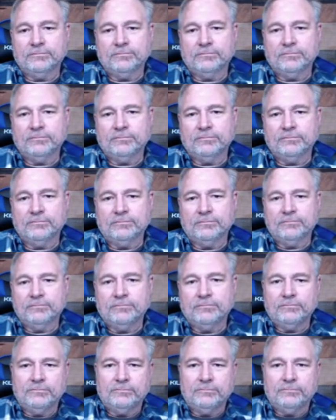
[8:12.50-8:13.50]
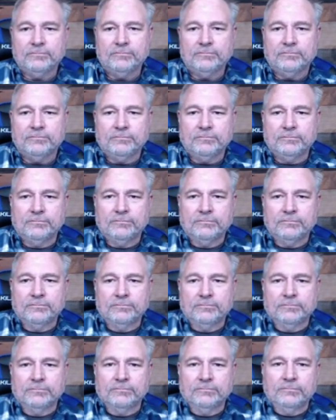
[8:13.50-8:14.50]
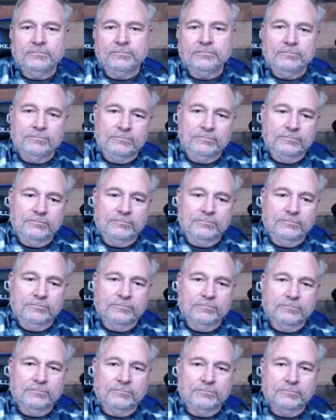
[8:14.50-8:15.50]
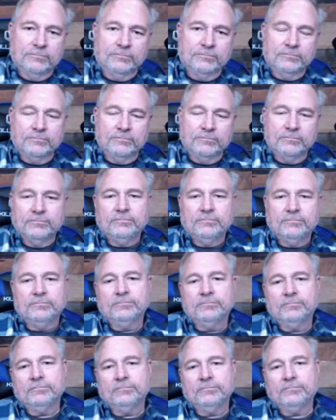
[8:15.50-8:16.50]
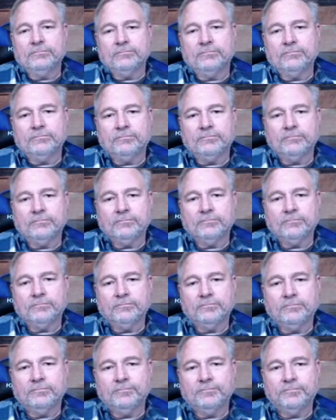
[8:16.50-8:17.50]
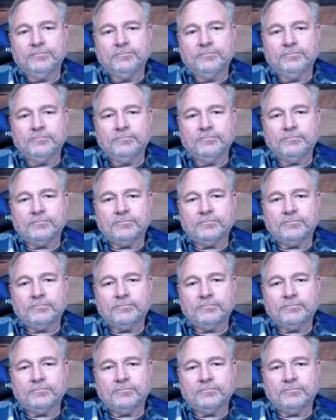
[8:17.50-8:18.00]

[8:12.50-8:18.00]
This person isn't speaking.